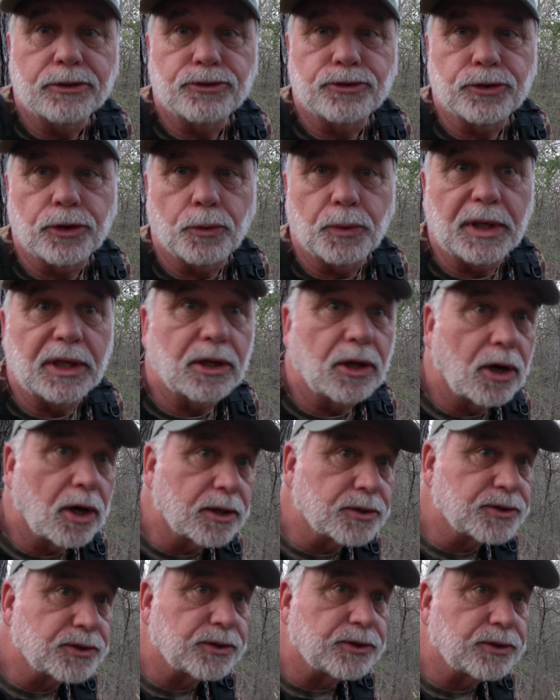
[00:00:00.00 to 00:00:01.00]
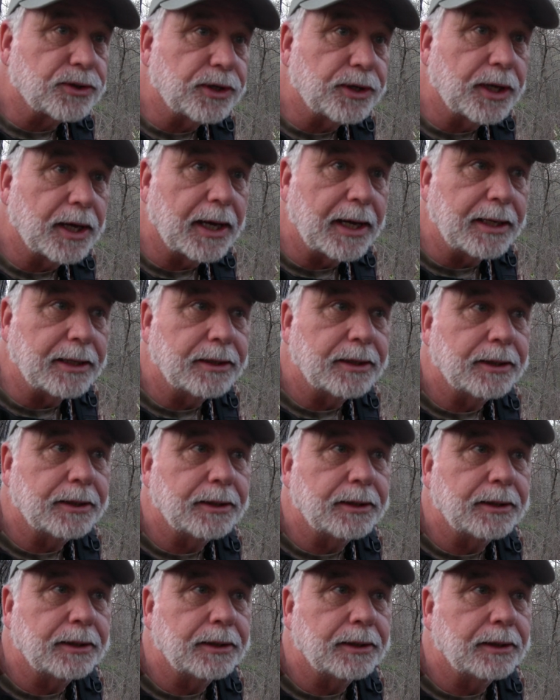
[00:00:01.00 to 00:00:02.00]
So we lost tonight.
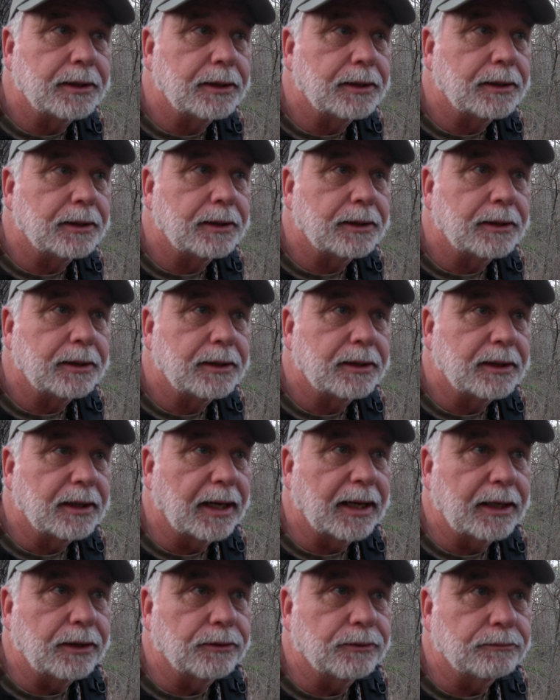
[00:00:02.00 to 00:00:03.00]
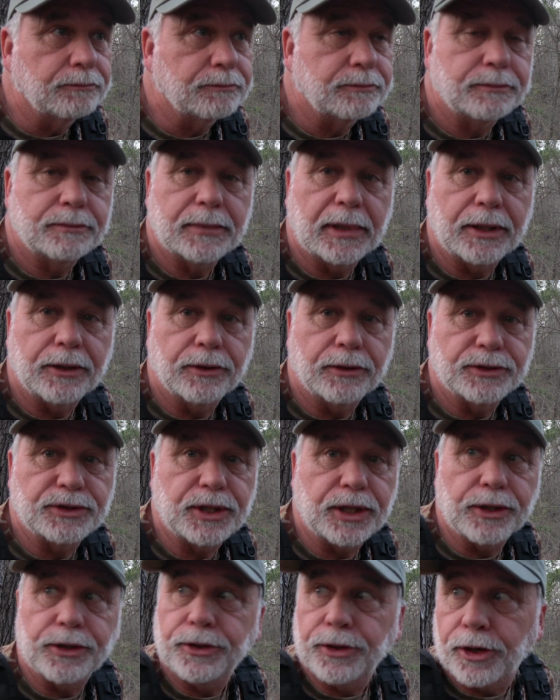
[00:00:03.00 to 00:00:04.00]
I don't know, it's
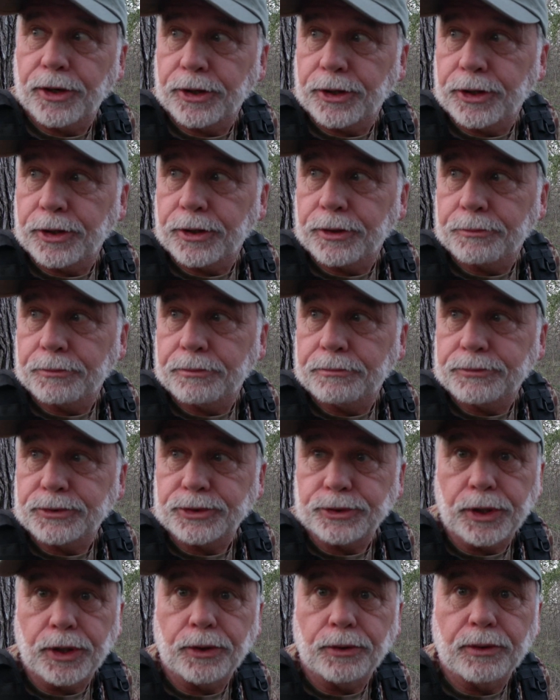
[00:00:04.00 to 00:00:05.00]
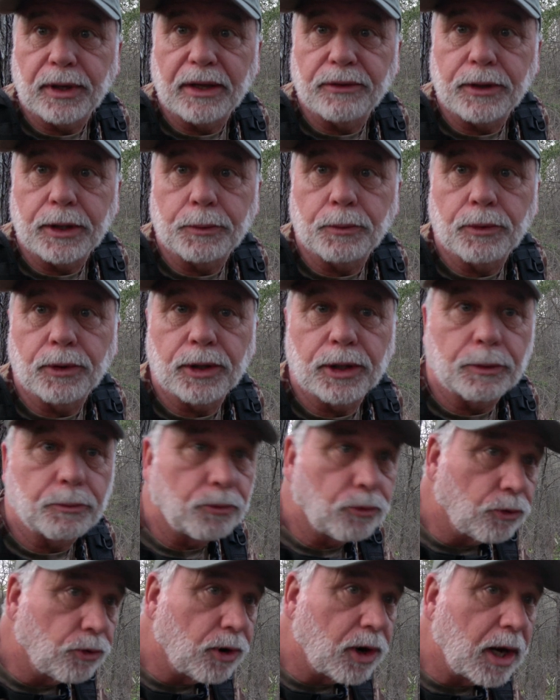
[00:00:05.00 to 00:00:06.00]
getting dark here, so I think we're gonna
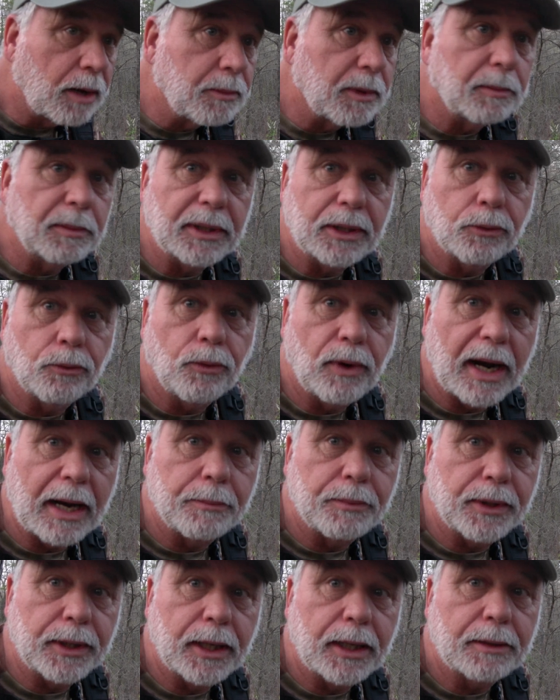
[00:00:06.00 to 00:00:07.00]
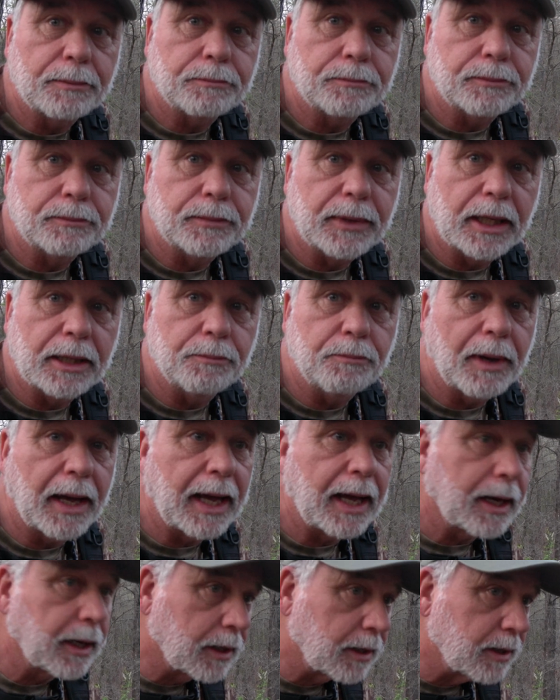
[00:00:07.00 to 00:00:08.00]
probably wrap it up, head
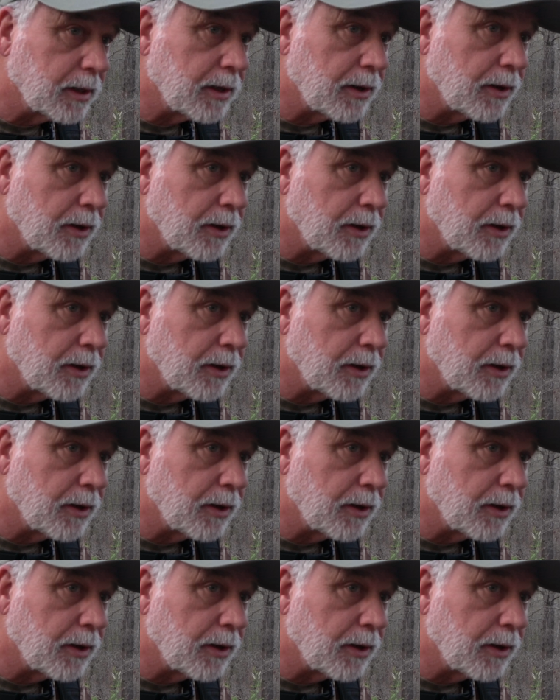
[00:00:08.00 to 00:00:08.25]
back